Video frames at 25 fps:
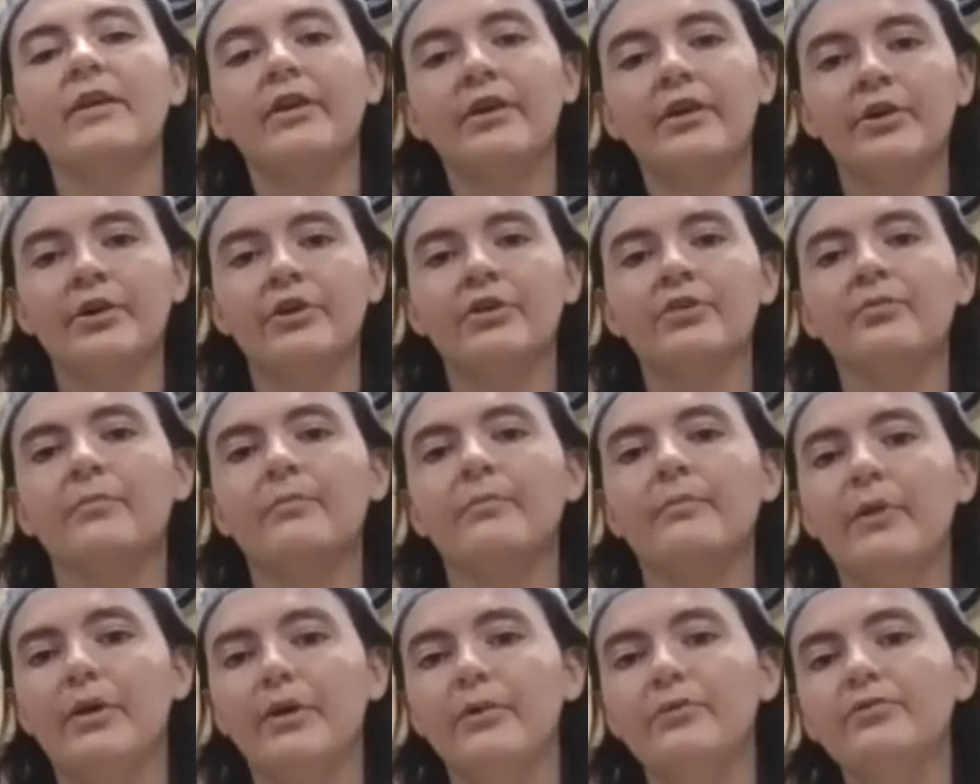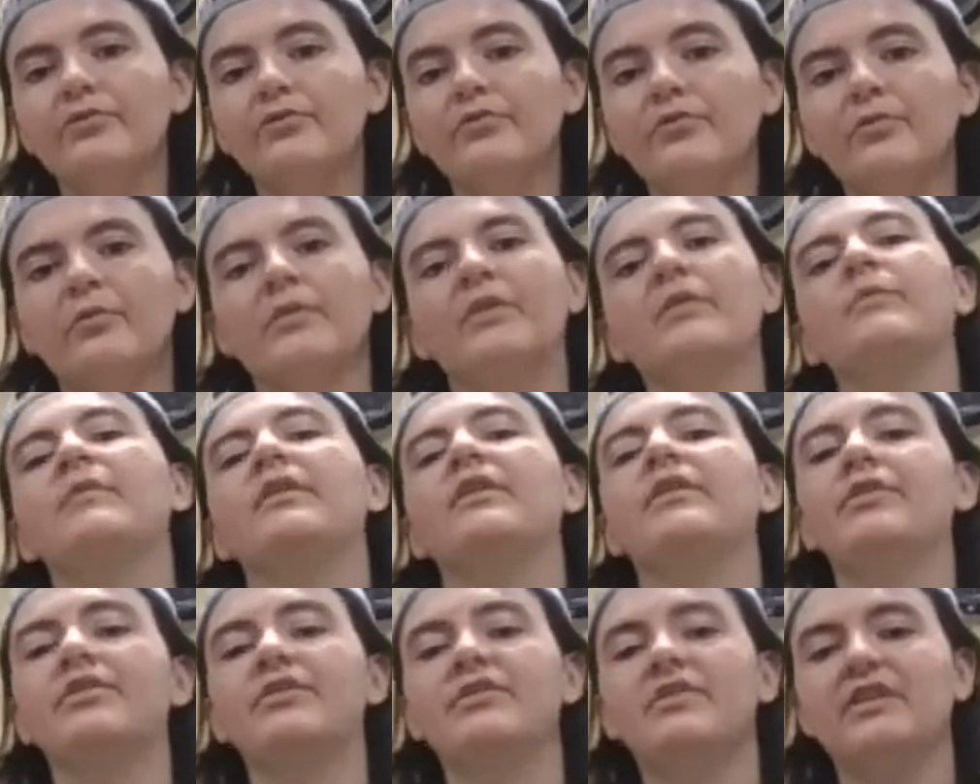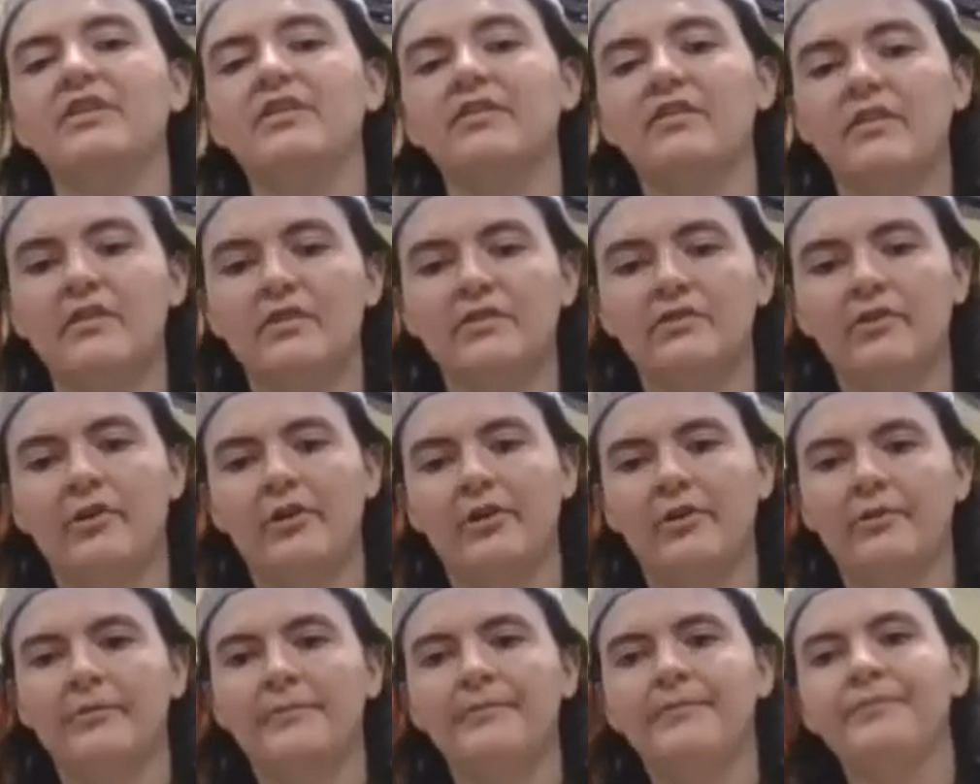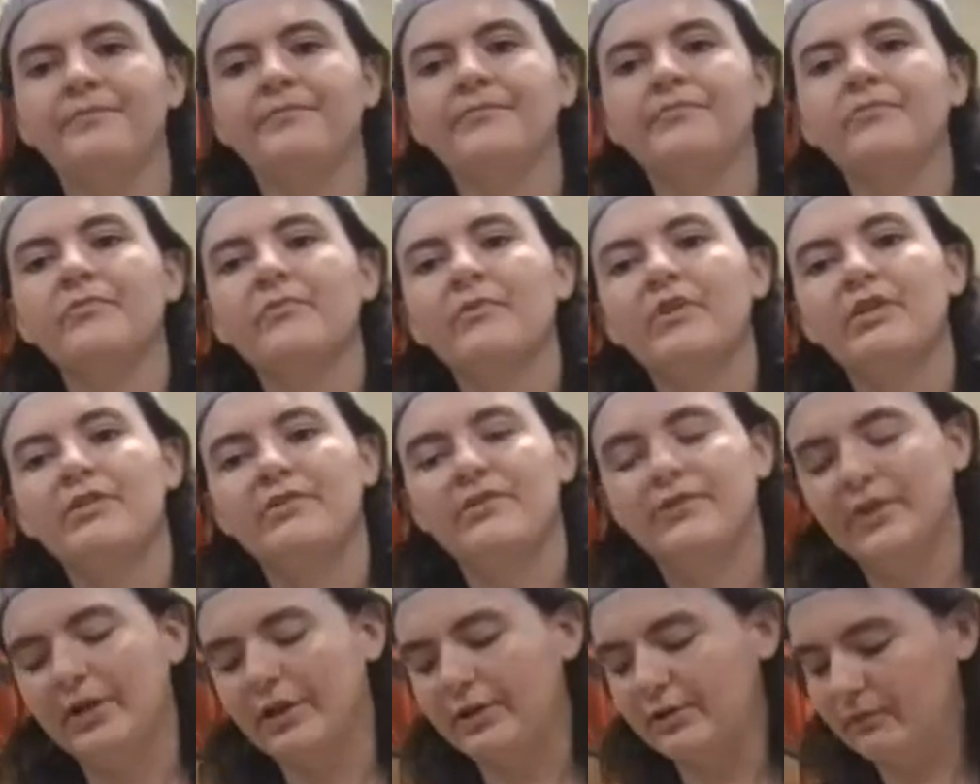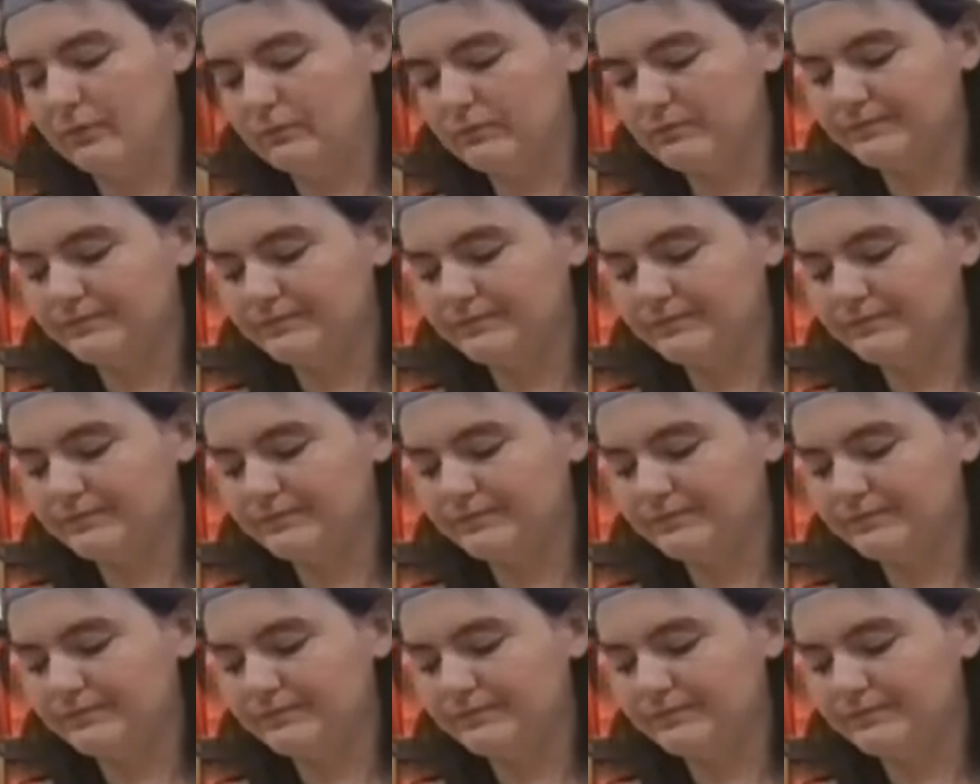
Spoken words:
heard most when we looked into the song. So,